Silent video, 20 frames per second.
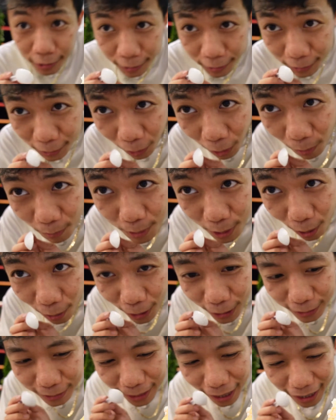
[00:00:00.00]
So I'm so
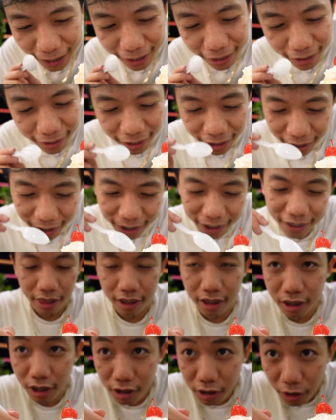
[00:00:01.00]
excited.
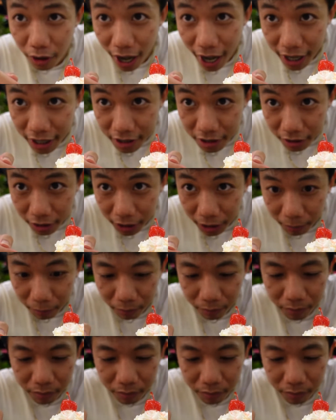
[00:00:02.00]
There's also ice cream.